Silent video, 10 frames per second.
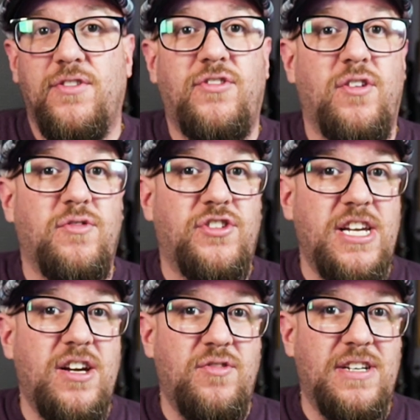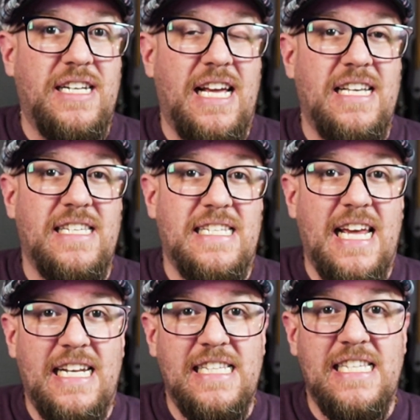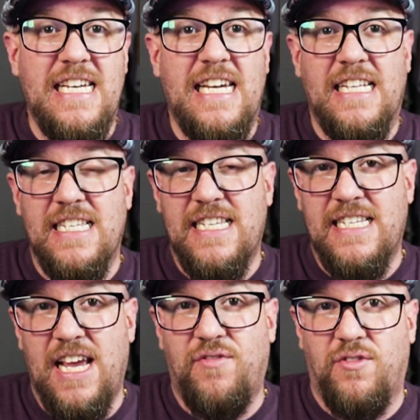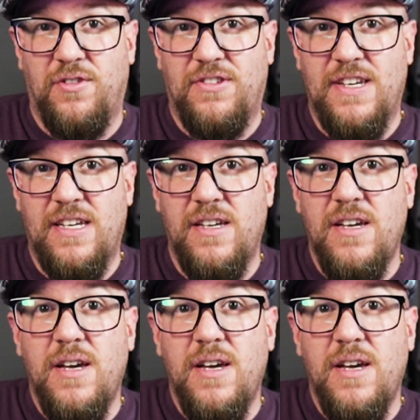So she owned it as a tenancy in severalty,